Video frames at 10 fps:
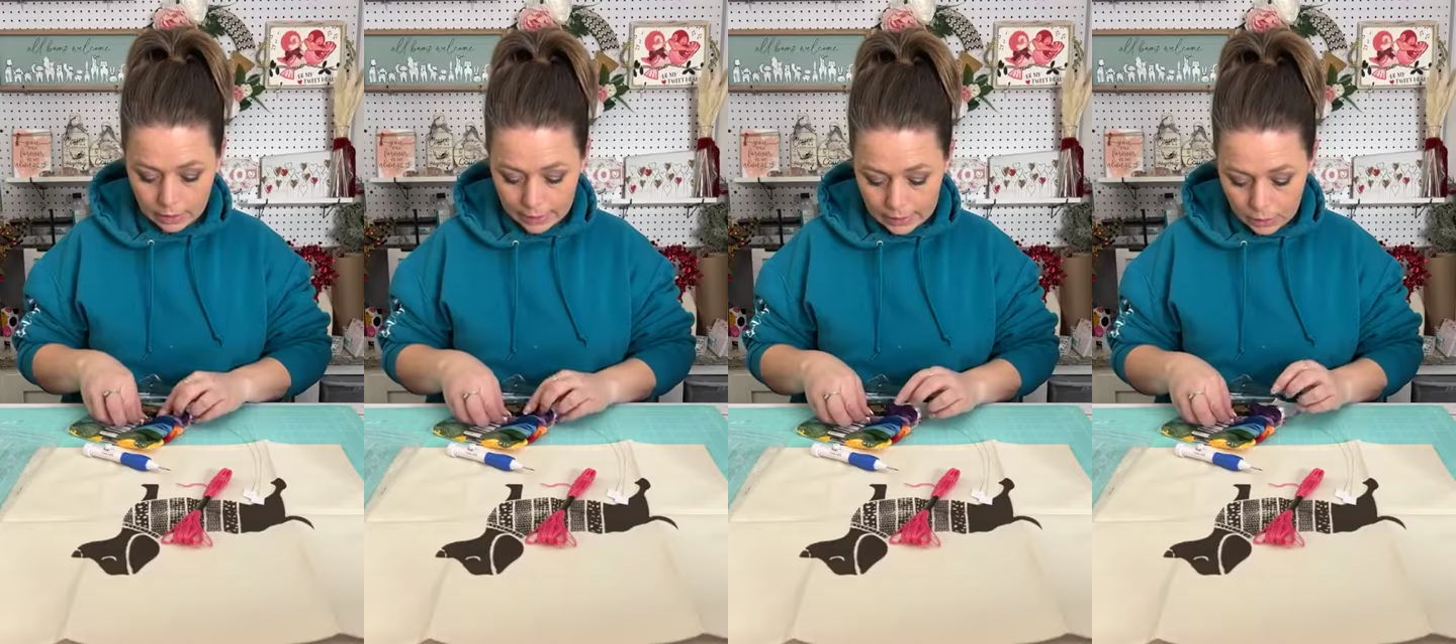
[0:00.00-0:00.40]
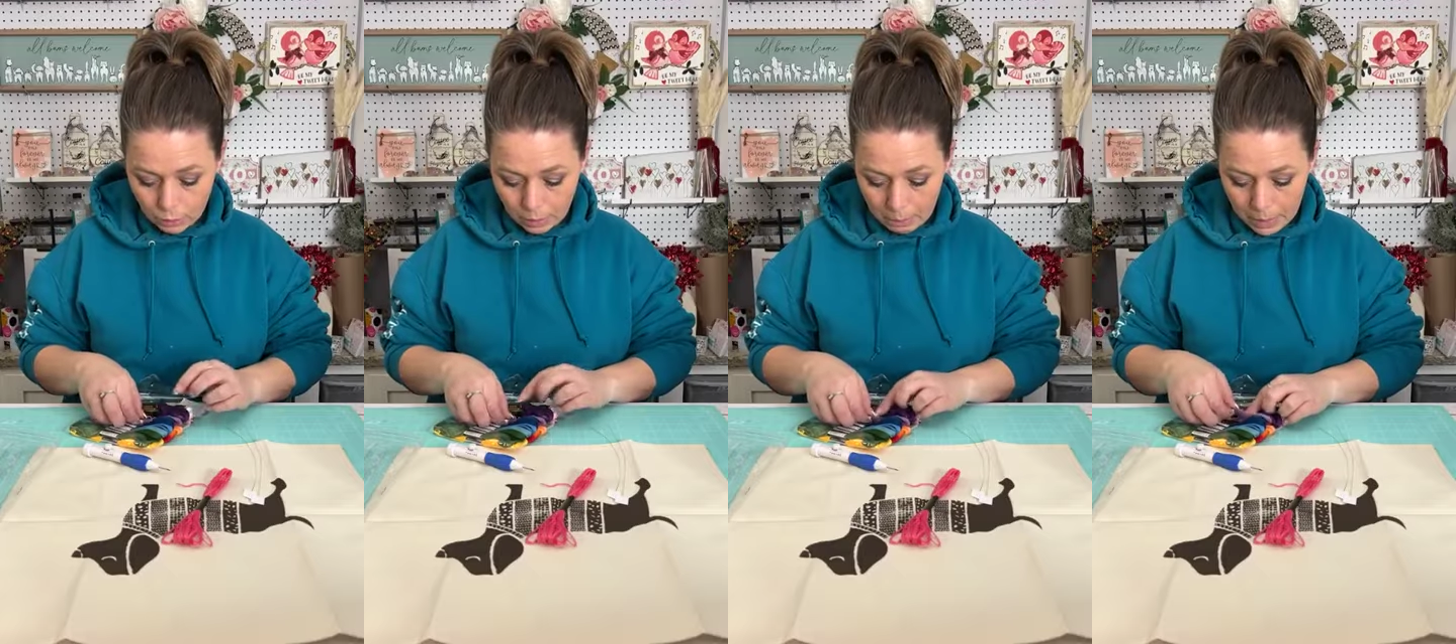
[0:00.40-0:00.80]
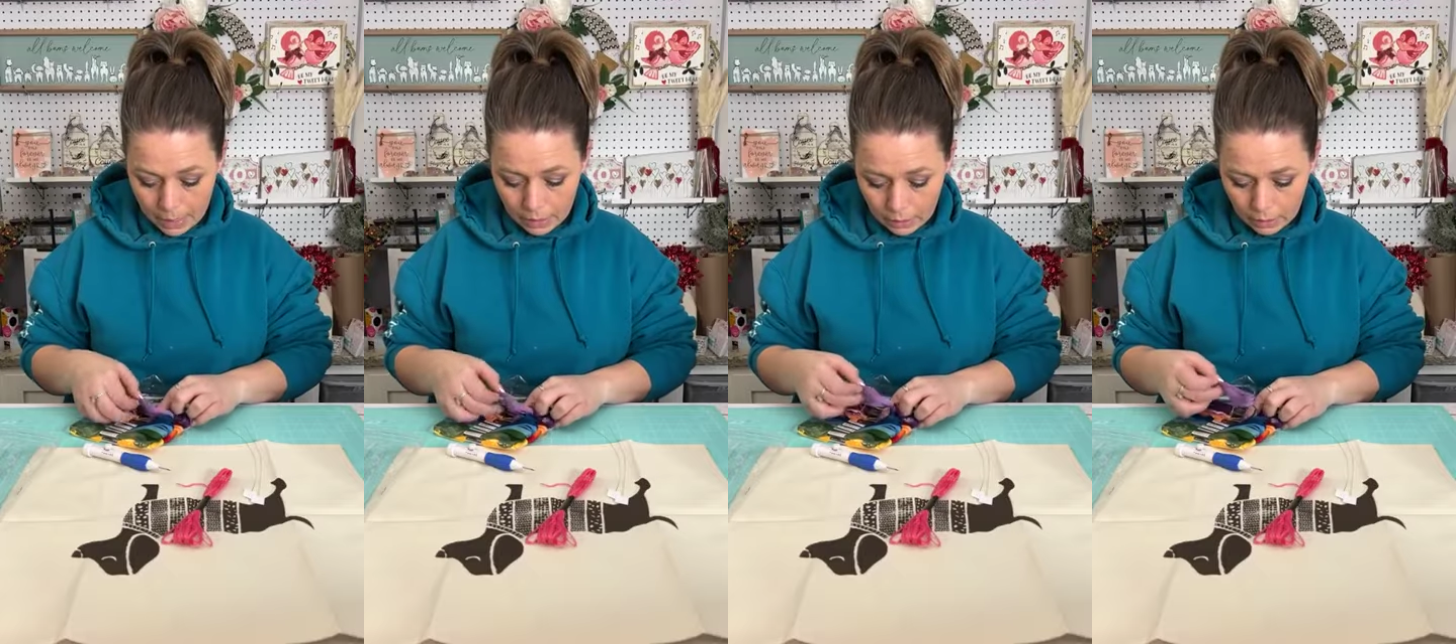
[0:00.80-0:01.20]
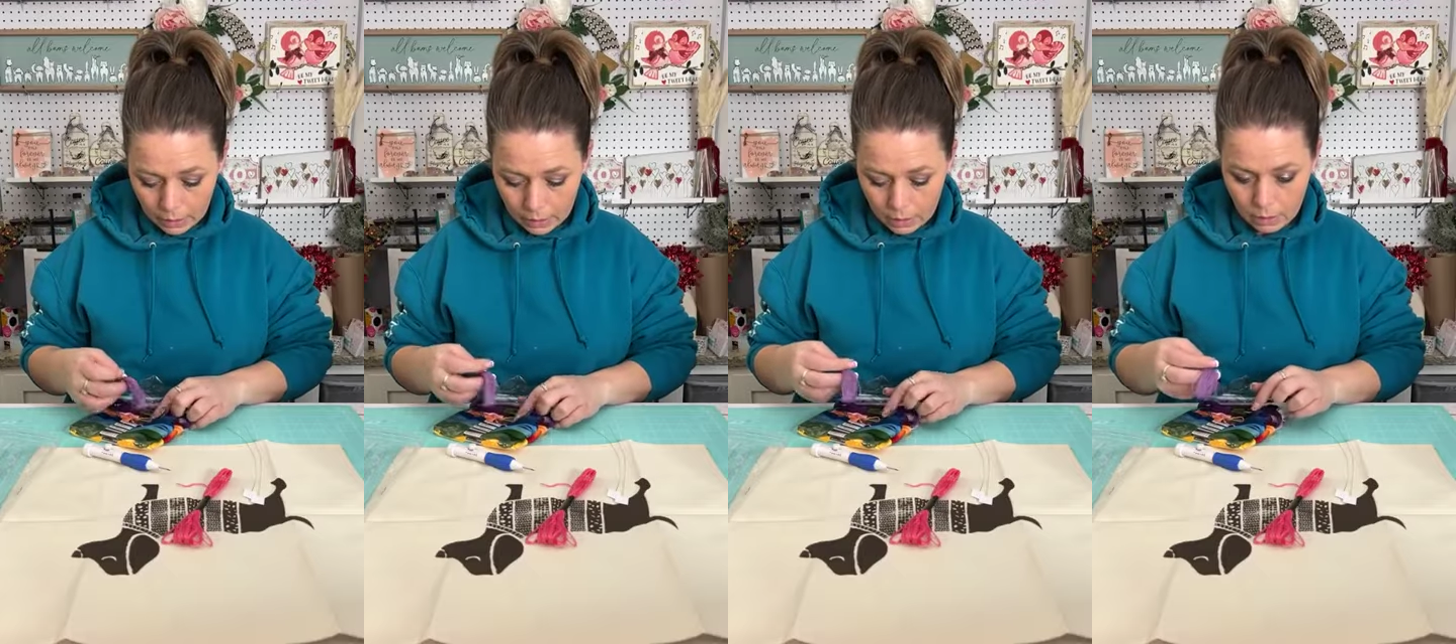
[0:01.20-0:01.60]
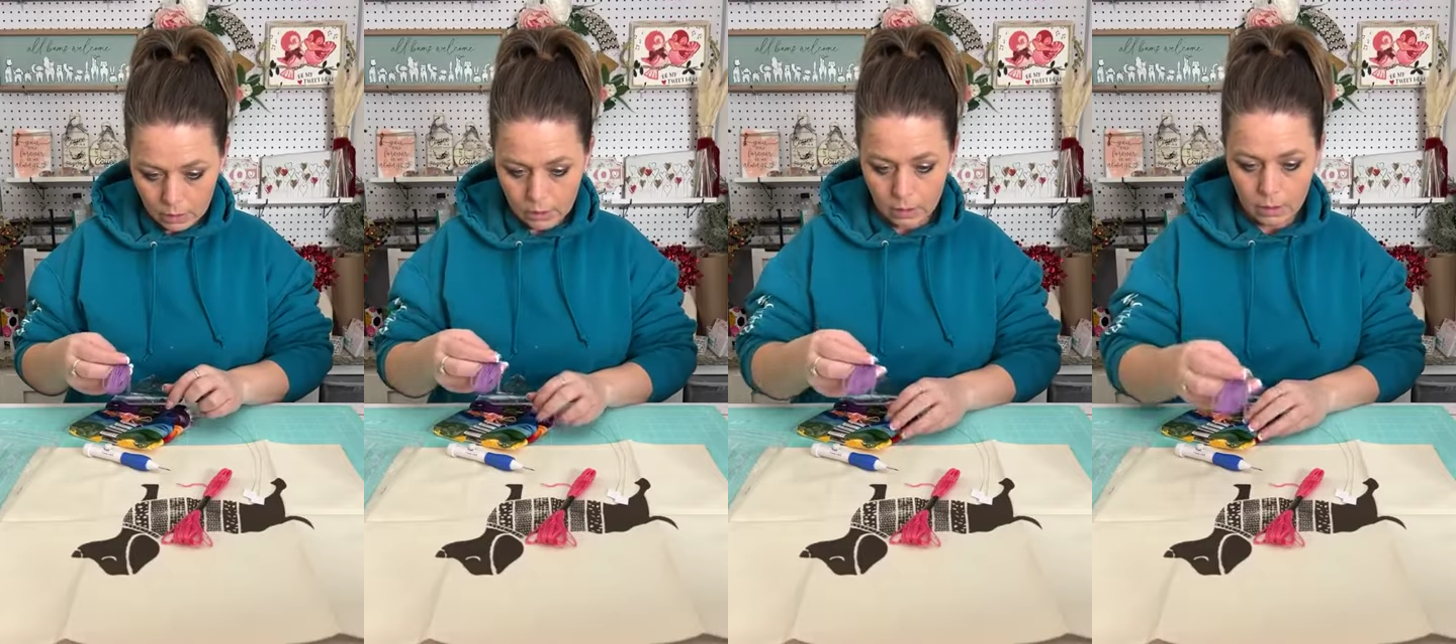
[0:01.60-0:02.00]
Let's do the pink,
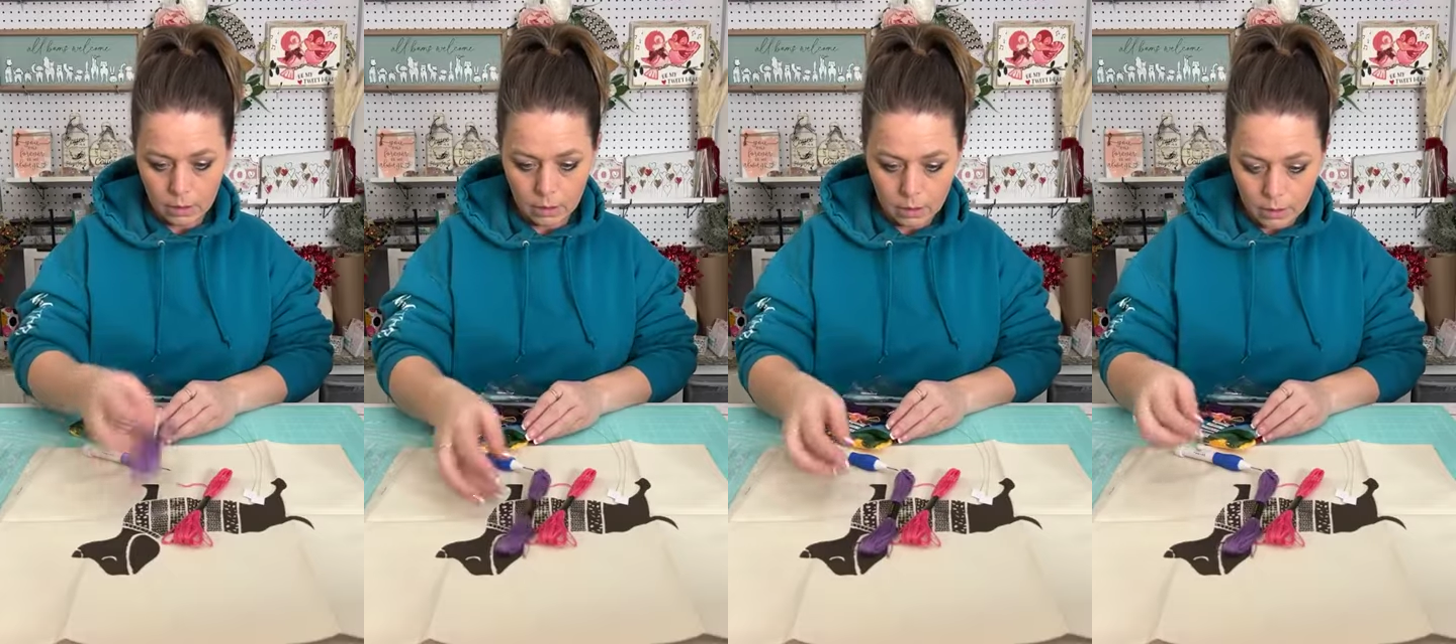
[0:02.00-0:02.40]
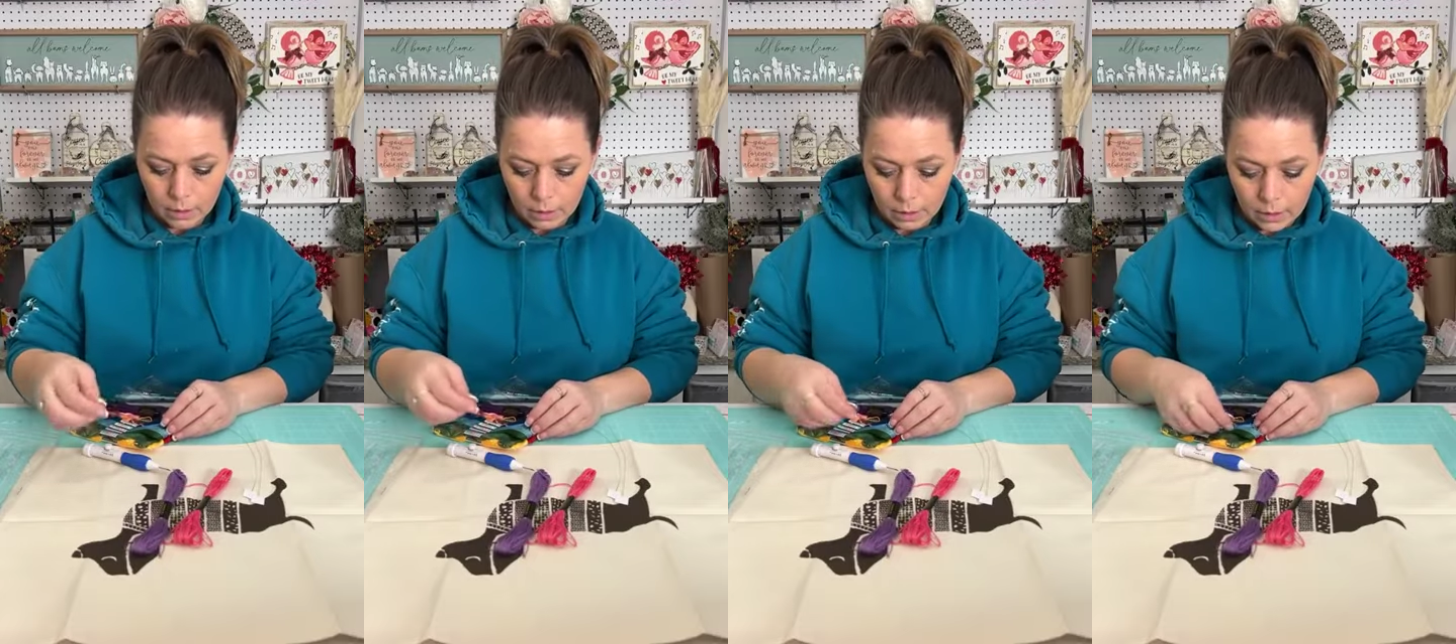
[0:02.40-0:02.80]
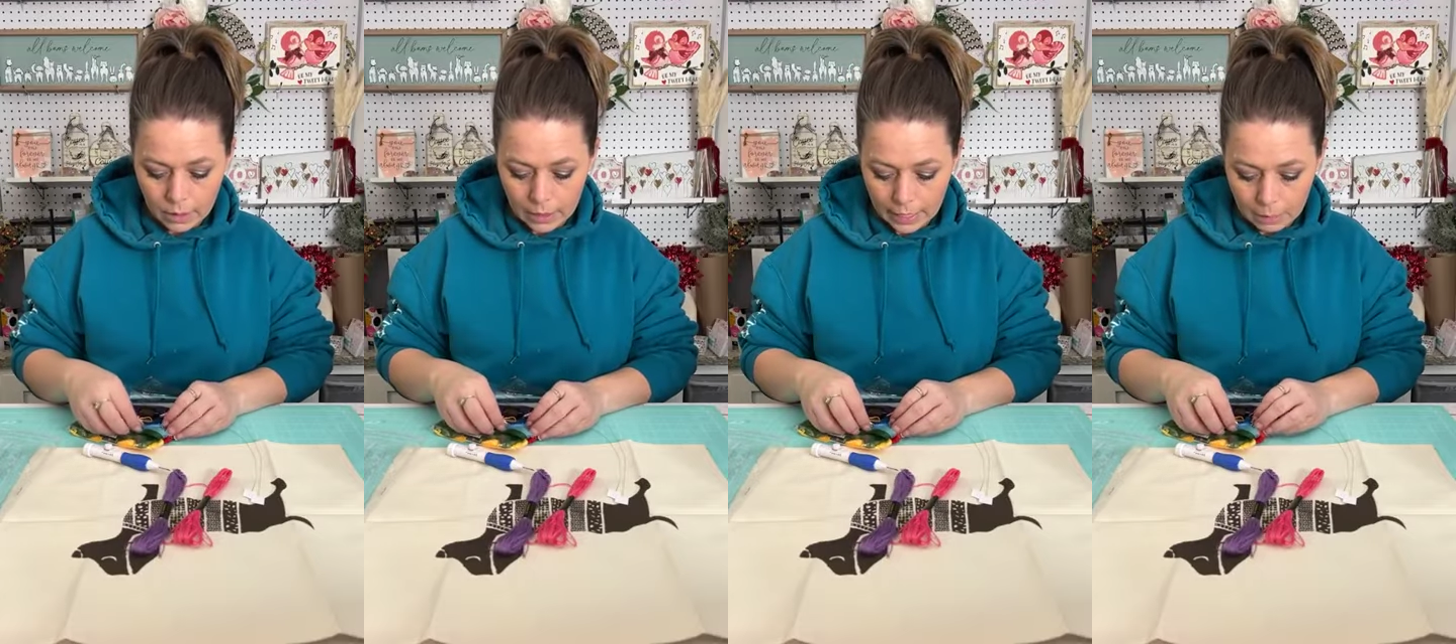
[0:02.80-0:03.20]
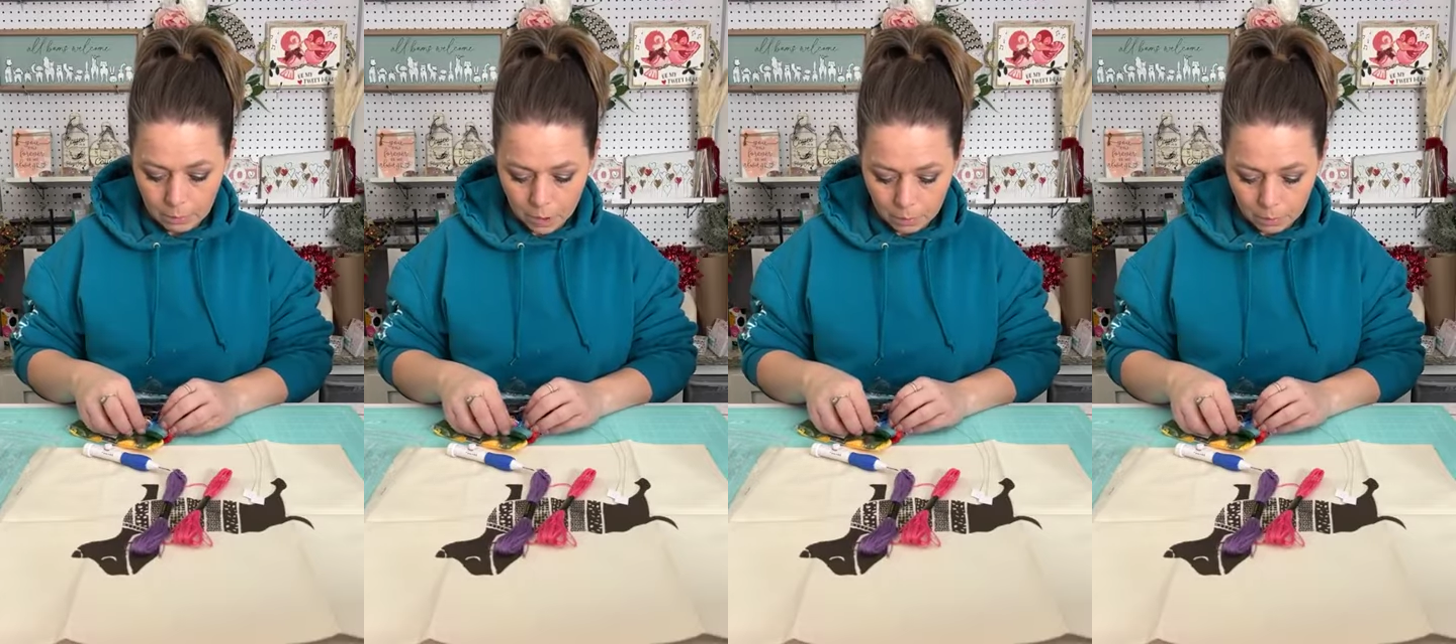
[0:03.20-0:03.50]
the light